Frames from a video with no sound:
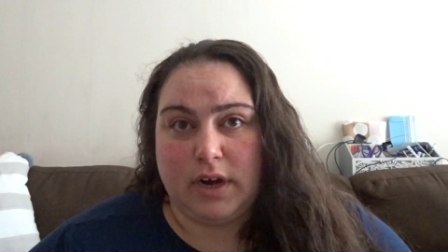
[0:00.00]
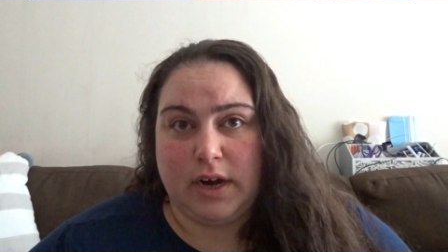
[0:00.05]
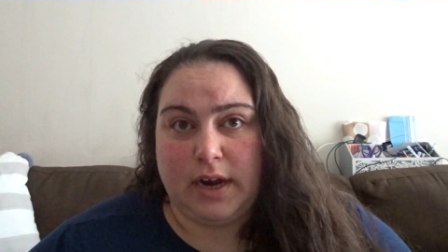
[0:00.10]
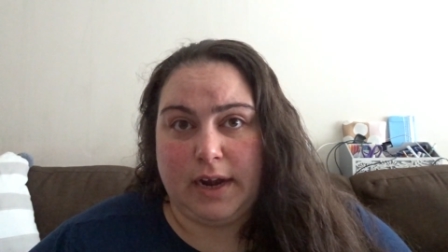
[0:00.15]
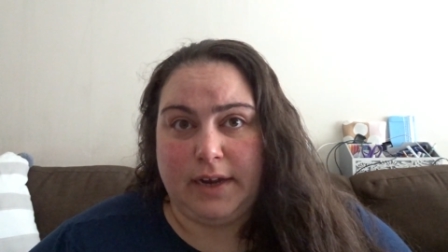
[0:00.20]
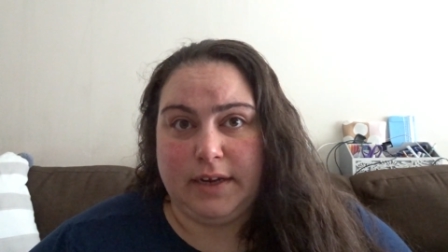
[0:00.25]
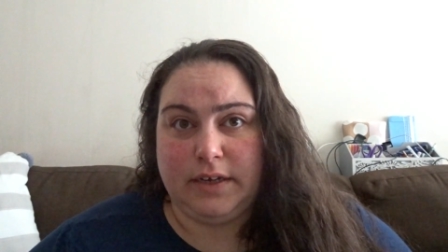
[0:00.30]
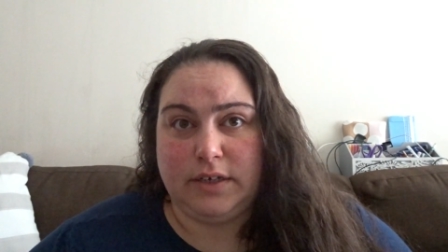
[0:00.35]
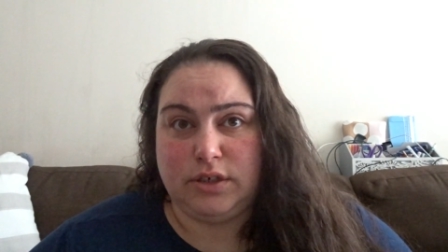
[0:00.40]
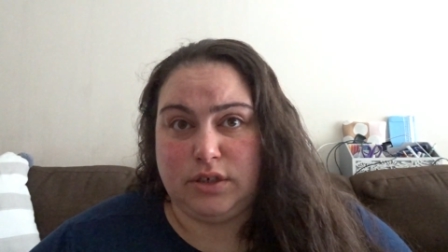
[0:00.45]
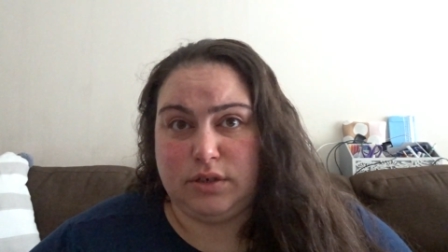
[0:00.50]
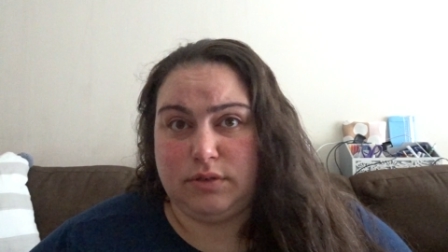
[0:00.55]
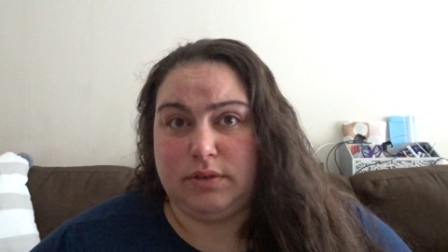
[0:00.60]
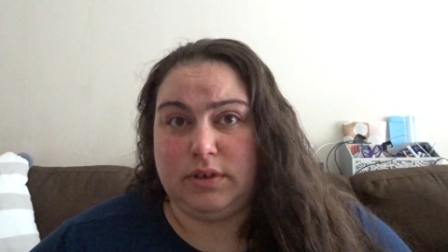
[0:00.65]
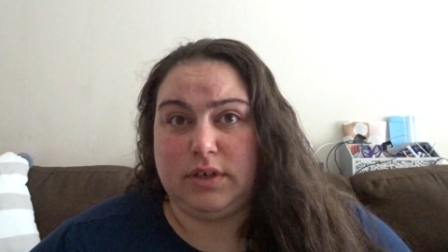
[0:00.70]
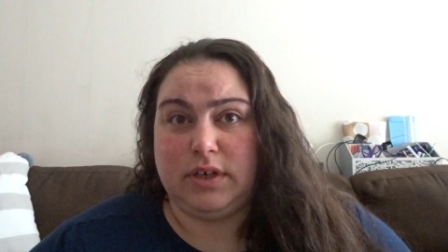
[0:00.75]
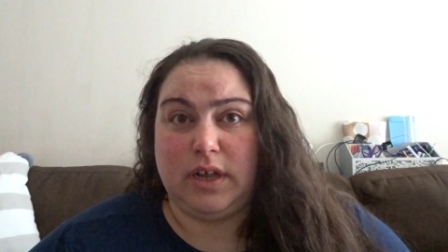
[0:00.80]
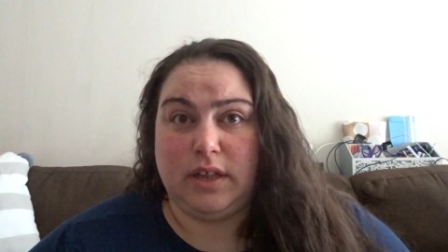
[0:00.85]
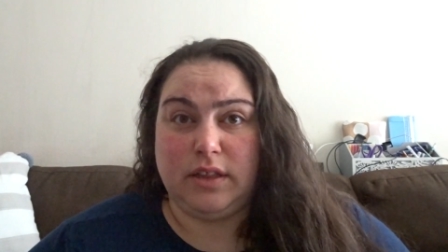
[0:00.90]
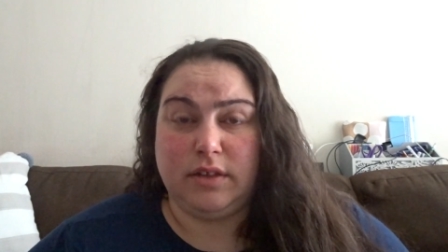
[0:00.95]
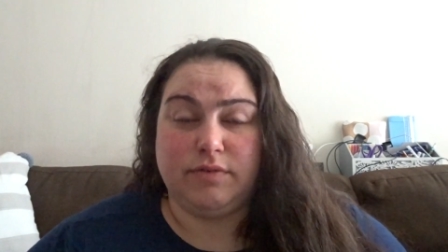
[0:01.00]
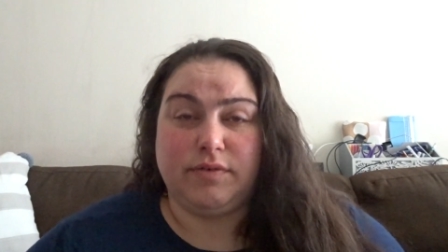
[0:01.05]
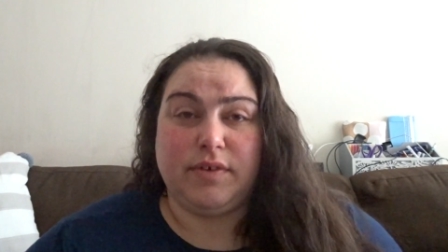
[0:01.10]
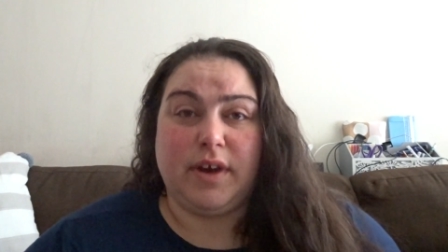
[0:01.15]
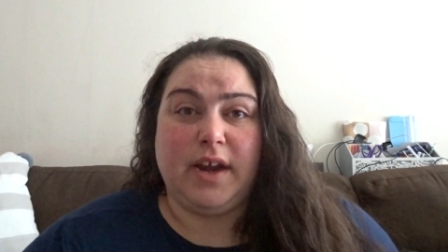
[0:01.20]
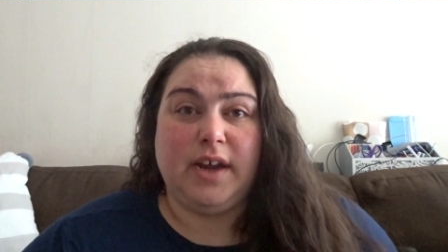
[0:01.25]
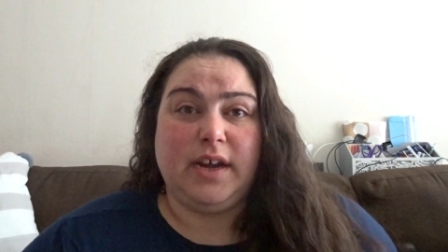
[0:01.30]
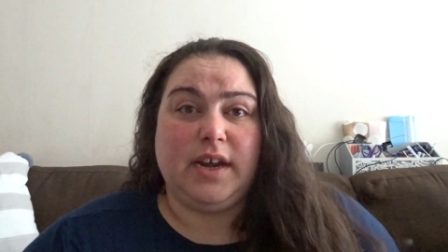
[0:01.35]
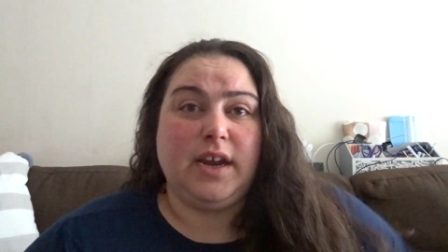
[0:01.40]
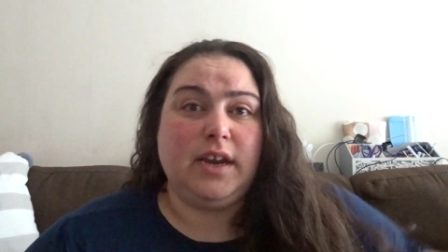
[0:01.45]
I do another
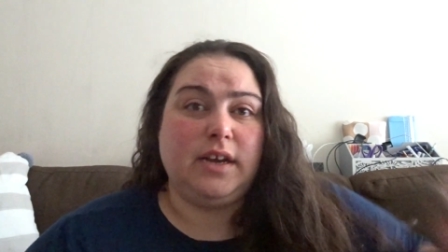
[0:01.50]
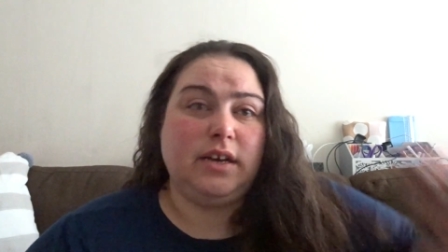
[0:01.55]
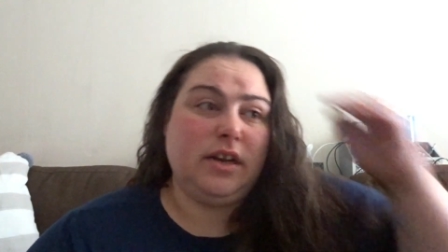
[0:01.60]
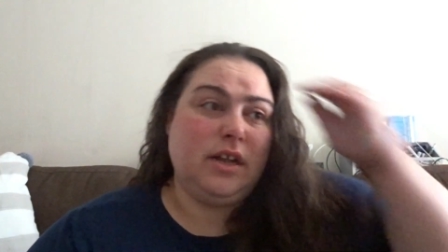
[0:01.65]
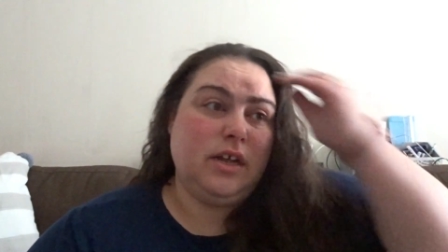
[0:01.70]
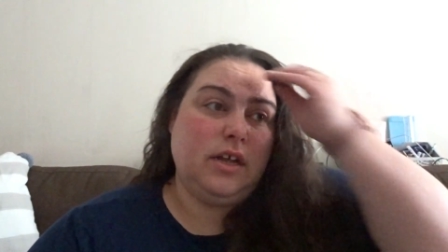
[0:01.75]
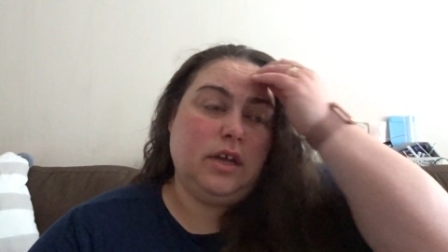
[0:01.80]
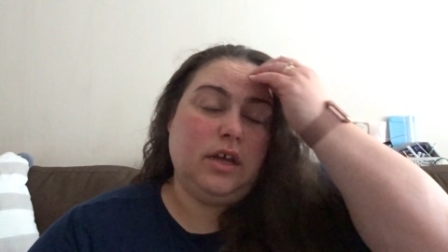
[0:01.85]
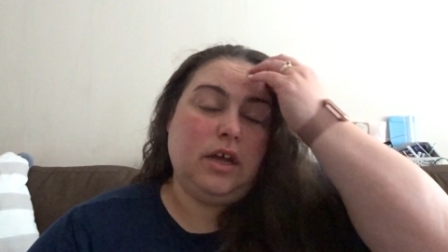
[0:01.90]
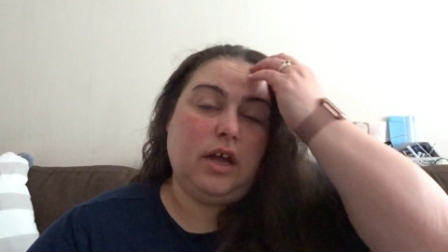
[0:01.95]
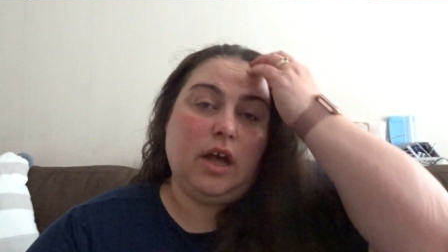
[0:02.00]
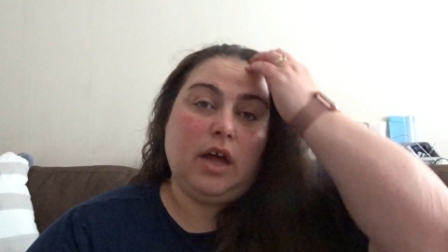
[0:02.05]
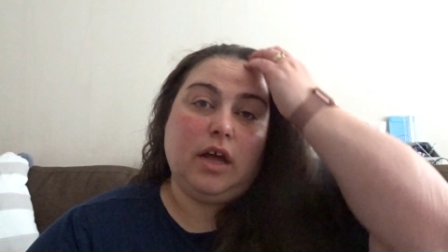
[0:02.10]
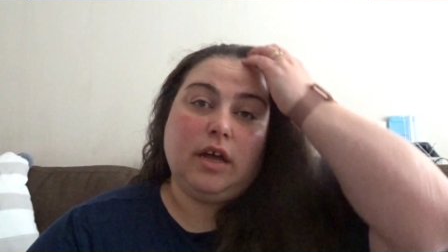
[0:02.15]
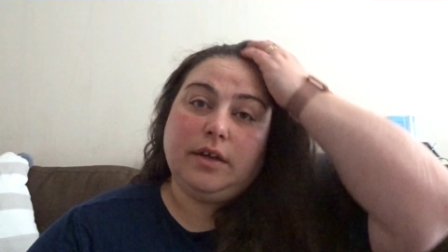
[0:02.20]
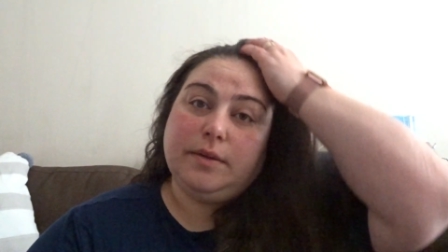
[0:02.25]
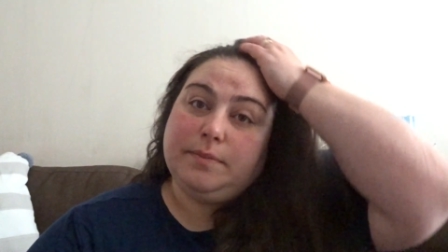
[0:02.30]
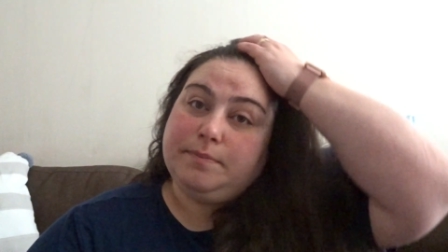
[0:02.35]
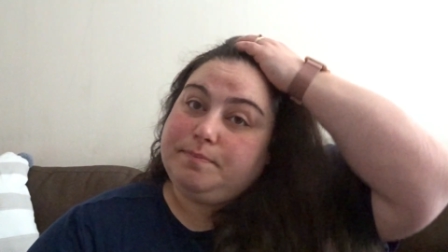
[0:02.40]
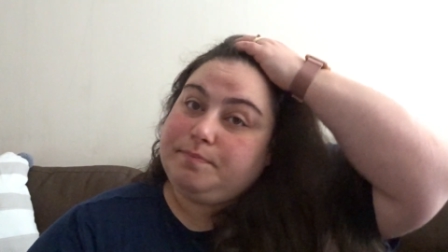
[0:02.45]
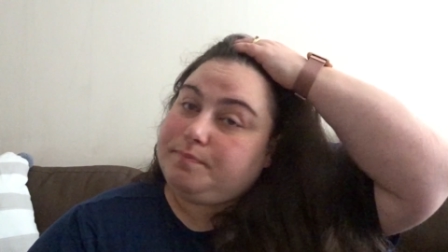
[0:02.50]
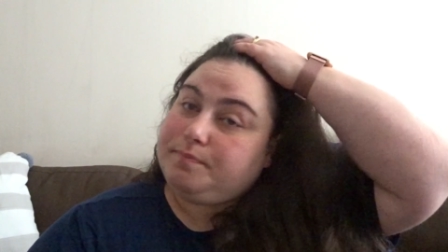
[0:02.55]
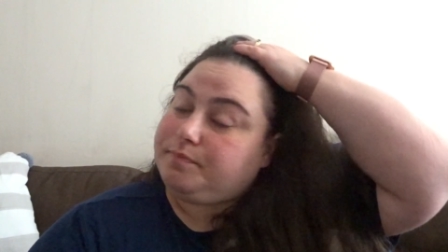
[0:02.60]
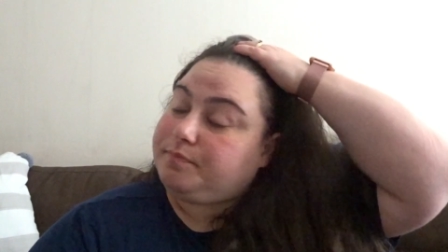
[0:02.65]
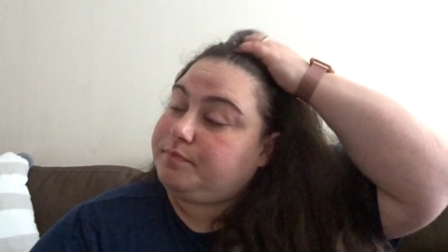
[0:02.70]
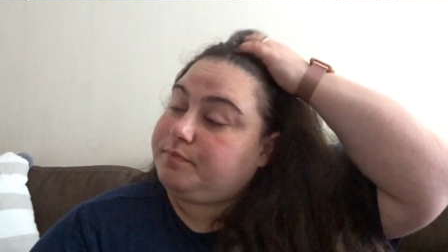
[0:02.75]
reading. Um,